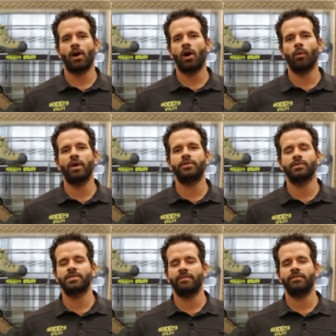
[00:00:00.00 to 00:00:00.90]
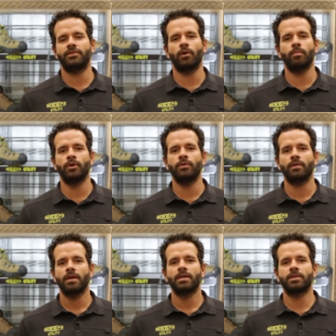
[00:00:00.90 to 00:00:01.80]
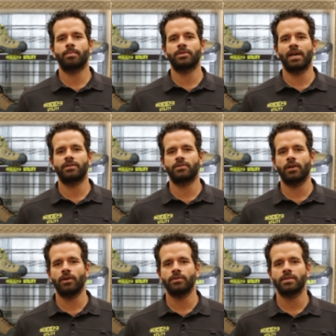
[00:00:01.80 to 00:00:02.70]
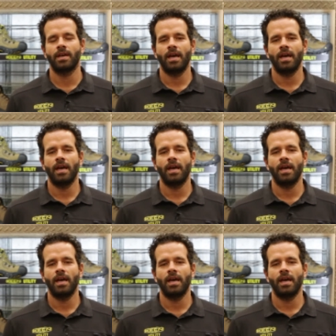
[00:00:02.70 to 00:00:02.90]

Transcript: all the way to a safety toe boot to protect your toes.